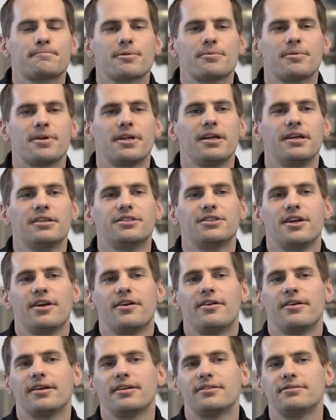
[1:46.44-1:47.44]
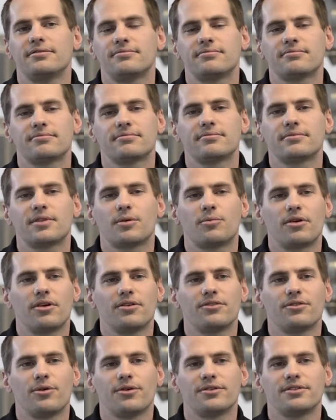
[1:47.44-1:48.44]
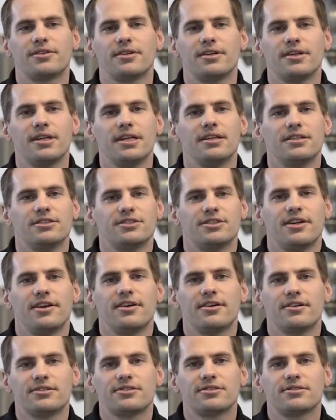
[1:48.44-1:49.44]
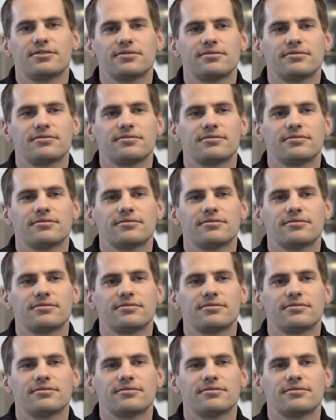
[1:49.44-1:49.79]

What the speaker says: I mean, engineering, the world's always going to need engineers.